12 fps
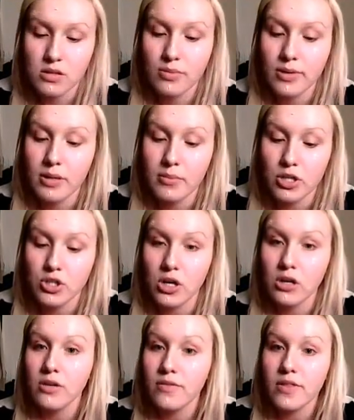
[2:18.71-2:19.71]
So pretty much
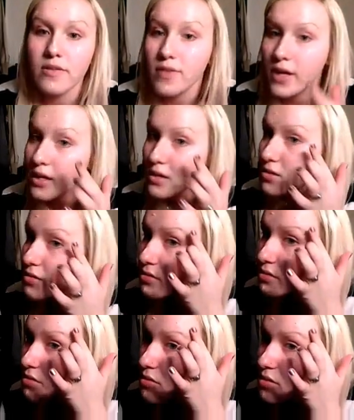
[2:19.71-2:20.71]
all over the face.
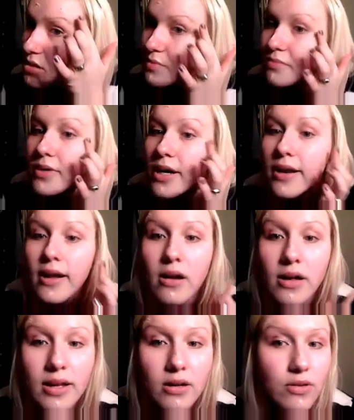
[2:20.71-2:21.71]
Spread
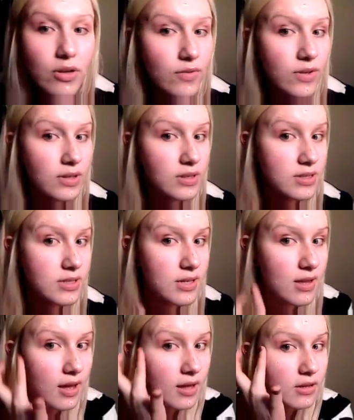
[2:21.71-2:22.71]
out, and I don't know if you can see
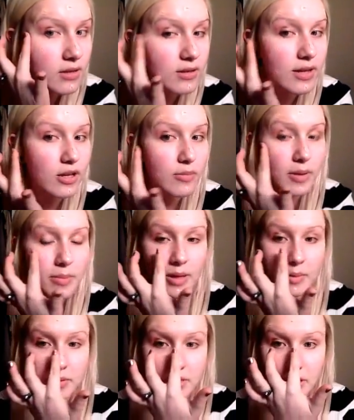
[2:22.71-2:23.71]
that. Yeah, you might
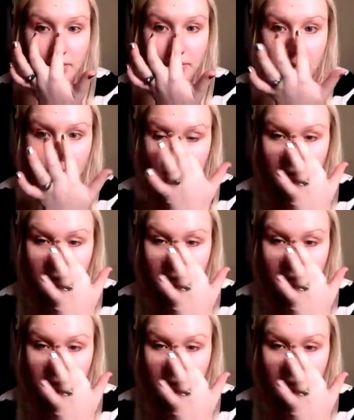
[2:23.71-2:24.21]
be able to.